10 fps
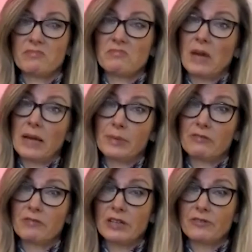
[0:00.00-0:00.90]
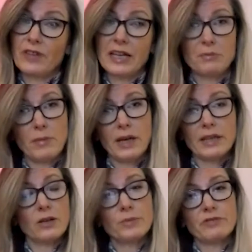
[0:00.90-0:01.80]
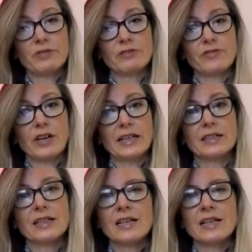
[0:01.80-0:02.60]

Might be a real fire, might not be a real fire.